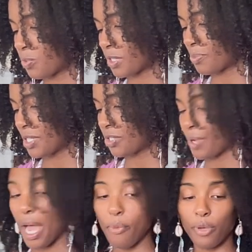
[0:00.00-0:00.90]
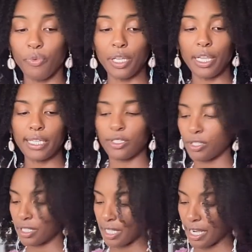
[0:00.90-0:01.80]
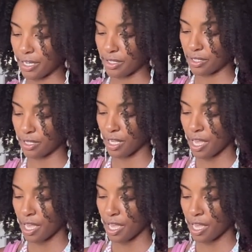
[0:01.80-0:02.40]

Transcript: will speak to how we realize our desires.